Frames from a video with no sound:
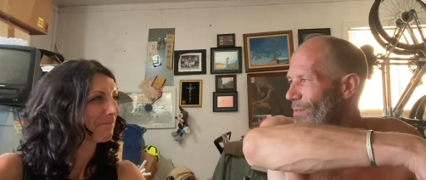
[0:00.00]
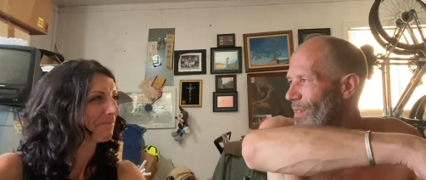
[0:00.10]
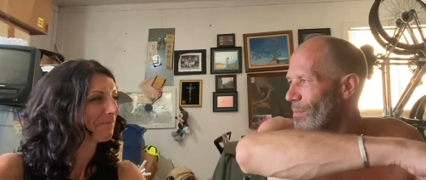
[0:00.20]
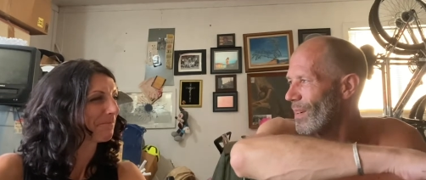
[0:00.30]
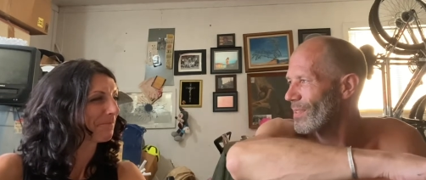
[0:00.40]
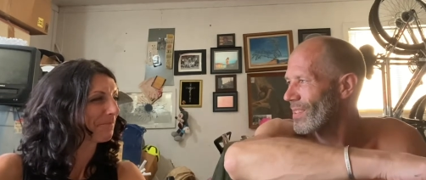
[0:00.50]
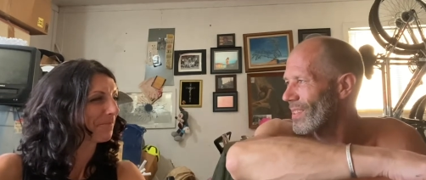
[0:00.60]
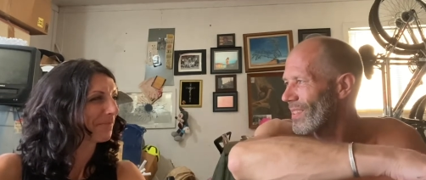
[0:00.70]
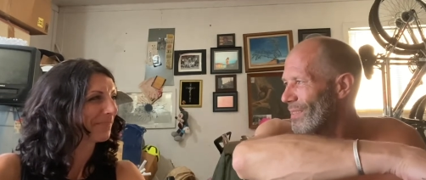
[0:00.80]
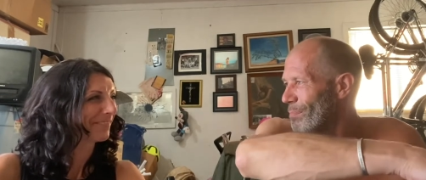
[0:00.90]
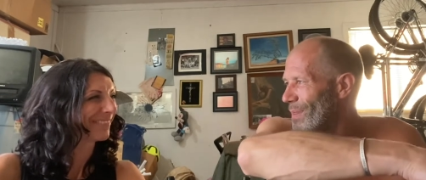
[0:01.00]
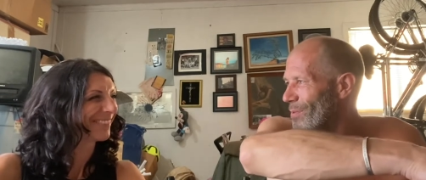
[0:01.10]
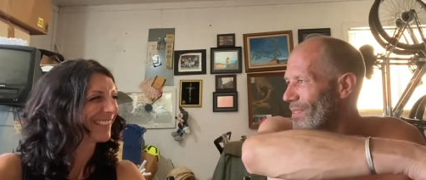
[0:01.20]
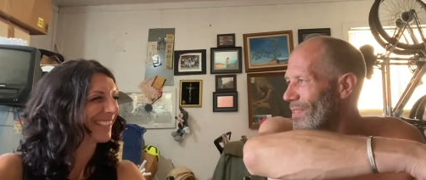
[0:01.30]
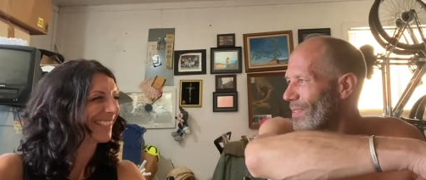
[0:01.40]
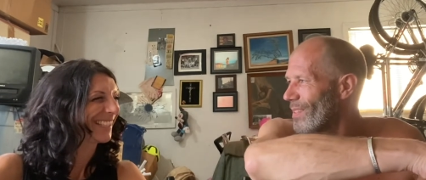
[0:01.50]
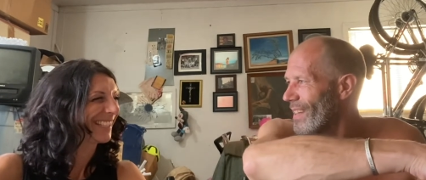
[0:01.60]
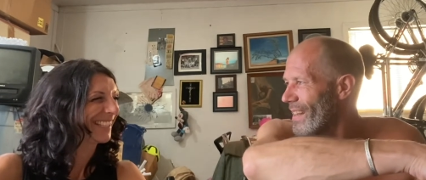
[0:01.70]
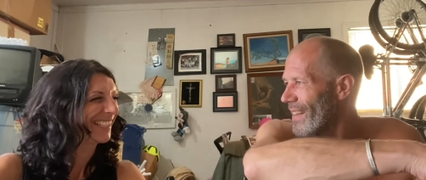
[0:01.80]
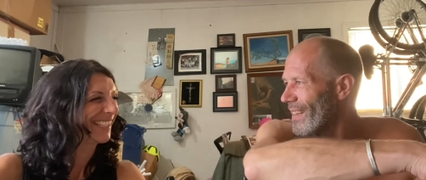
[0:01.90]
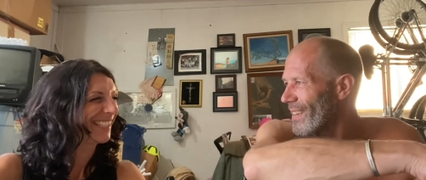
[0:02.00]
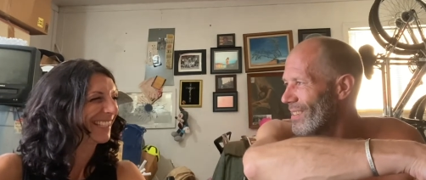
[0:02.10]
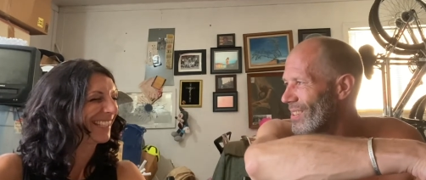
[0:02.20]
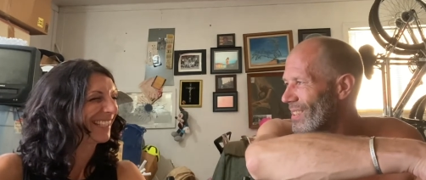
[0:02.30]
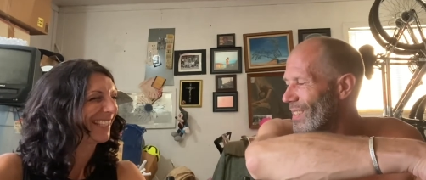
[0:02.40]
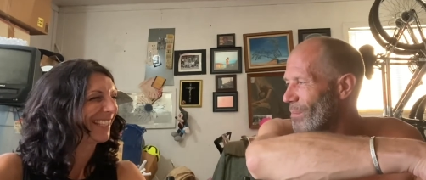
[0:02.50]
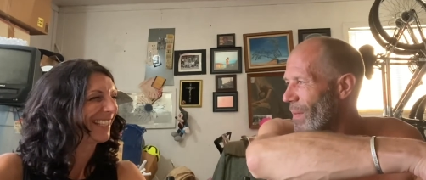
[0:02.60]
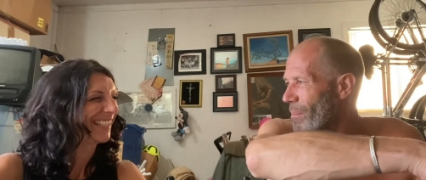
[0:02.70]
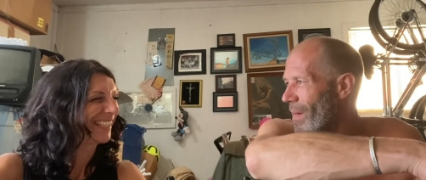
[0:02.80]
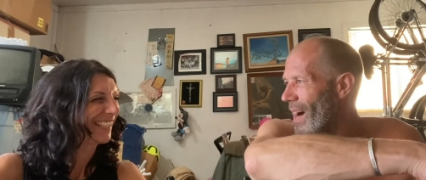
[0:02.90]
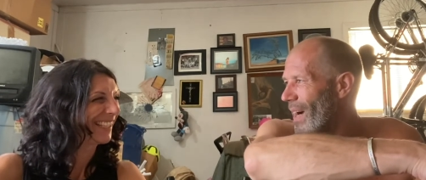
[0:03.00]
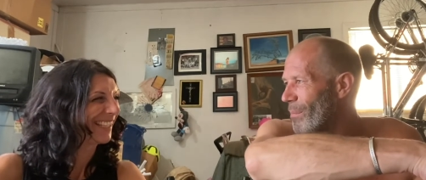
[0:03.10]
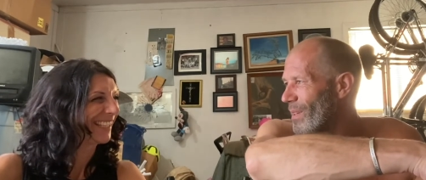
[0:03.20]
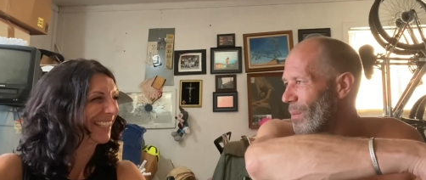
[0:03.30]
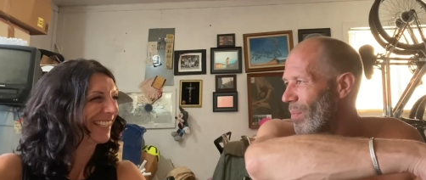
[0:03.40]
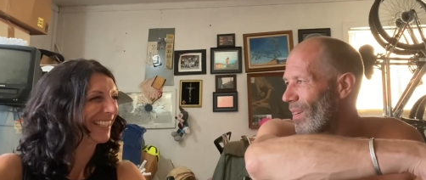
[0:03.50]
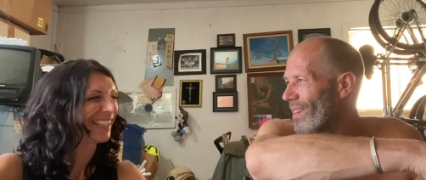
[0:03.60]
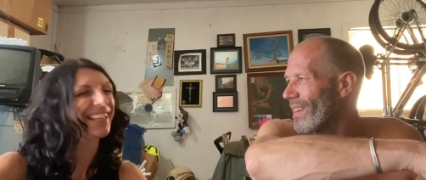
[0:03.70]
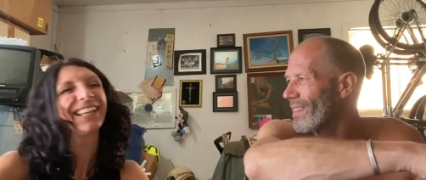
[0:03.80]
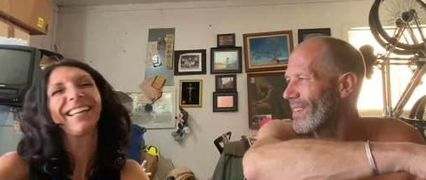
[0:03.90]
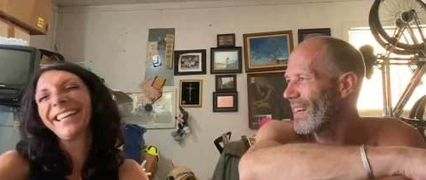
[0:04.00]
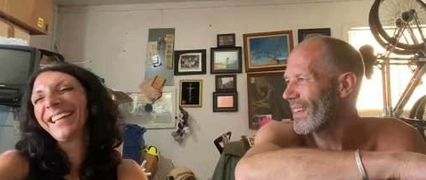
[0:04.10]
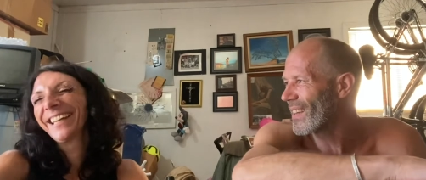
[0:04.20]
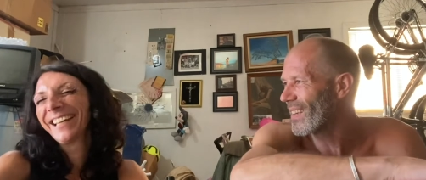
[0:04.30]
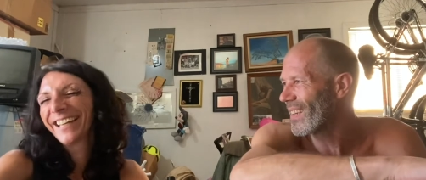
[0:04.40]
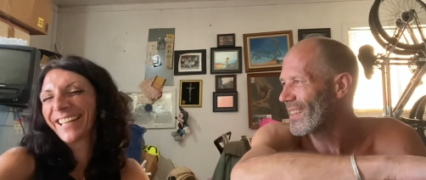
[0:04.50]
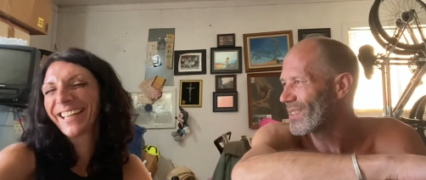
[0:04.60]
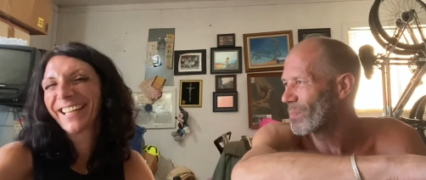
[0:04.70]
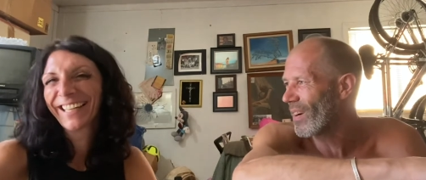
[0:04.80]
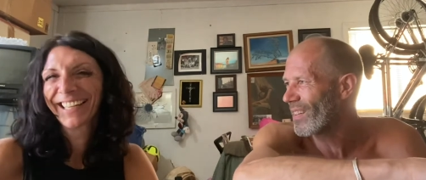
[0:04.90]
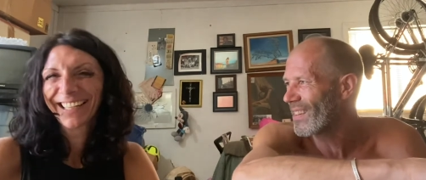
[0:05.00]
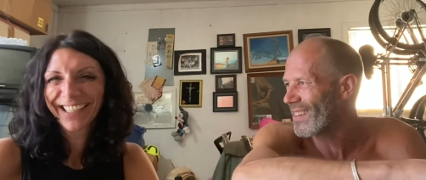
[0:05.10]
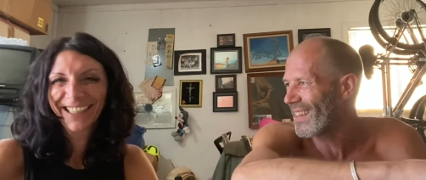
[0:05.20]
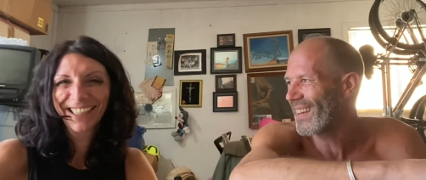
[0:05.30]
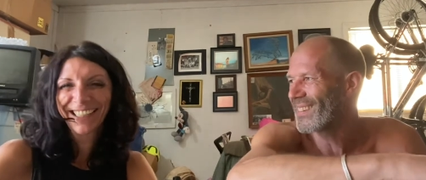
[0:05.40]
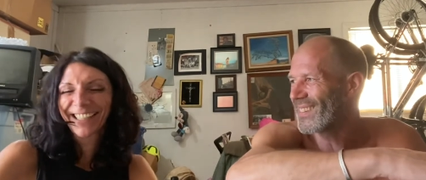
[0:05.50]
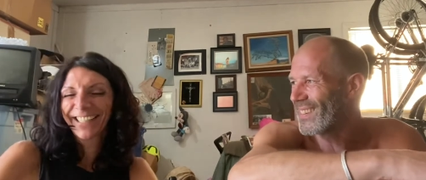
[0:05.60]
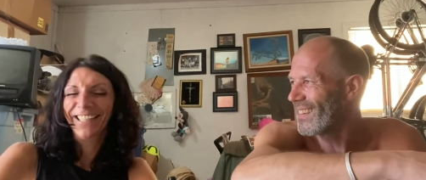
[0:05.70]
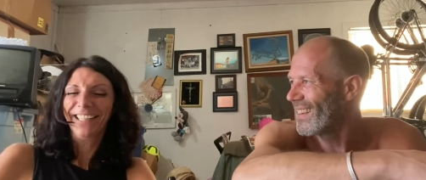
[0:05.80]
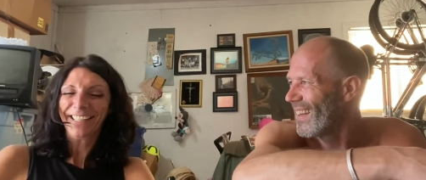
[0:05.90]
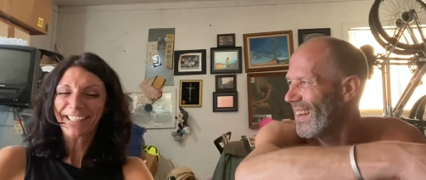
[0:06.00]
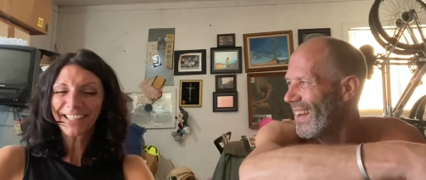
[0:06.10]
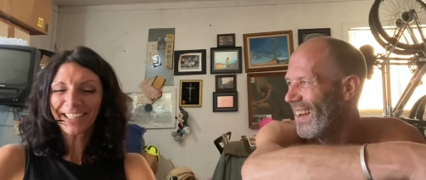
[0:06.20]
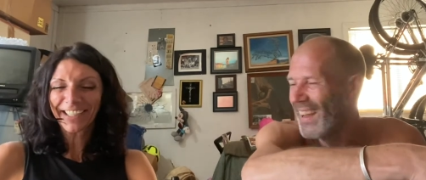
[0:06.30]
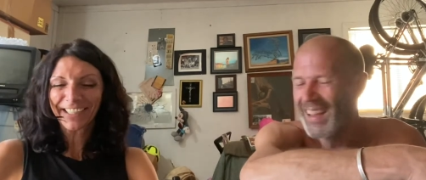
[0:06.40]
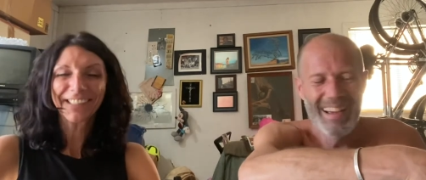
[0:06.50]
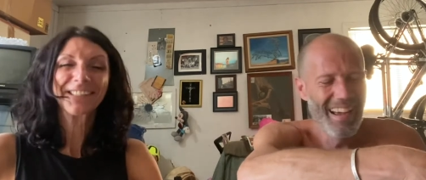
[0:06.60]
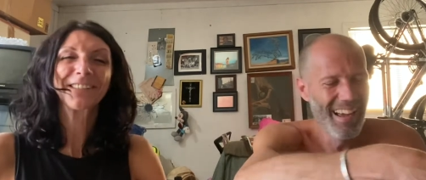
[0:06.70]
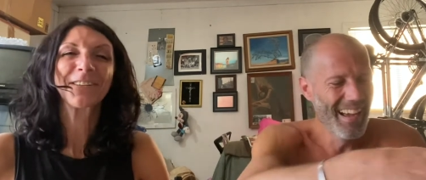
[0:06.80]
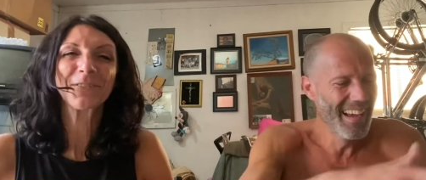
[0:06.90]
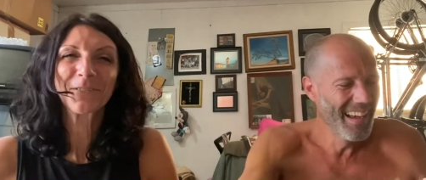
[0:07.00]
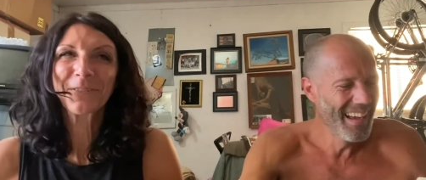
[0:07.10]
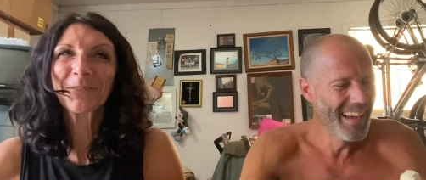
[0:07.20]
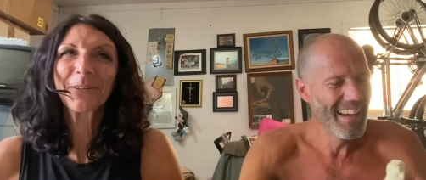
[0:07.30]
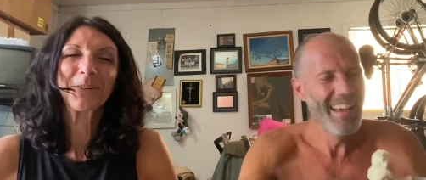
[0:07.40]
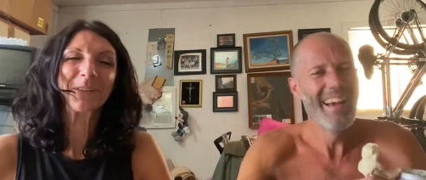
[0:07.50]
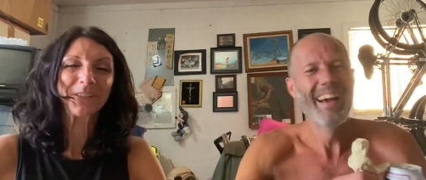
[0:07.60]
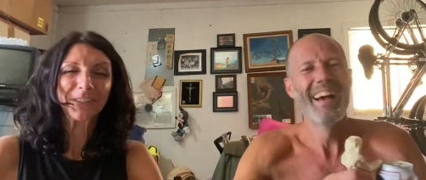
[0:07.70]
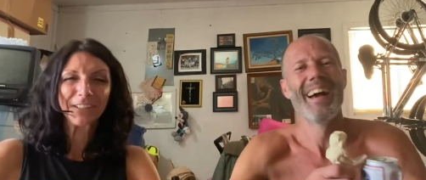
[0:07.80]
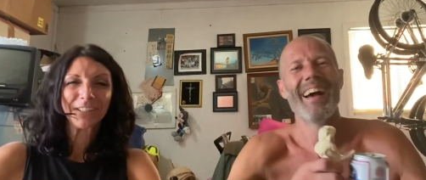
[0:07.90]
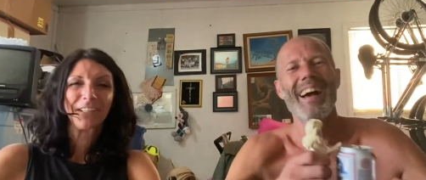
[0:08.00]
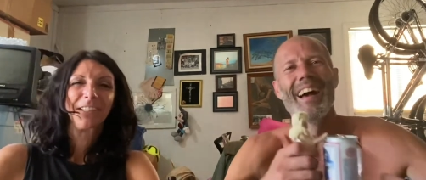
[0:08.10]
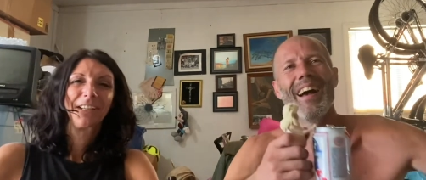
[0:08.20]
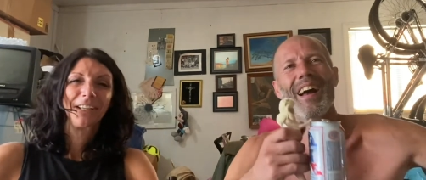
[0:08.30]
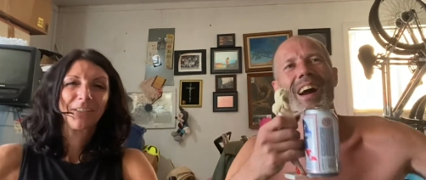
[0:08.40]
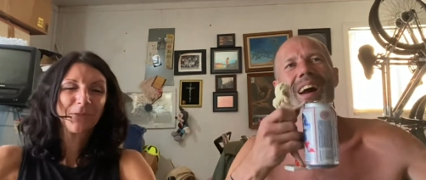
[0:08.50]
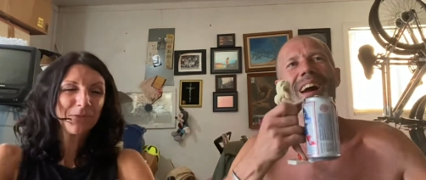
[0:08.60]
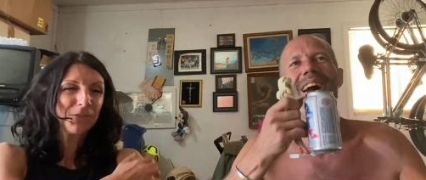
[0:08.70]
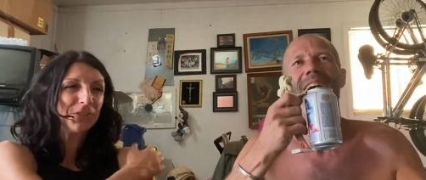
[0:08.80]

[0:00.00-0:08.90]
Speaker 1: me about being with your dad and seeing my mom in the parking lot at Glen's Market in Gaylord?
Speaker 2: Yeah, so we were grocery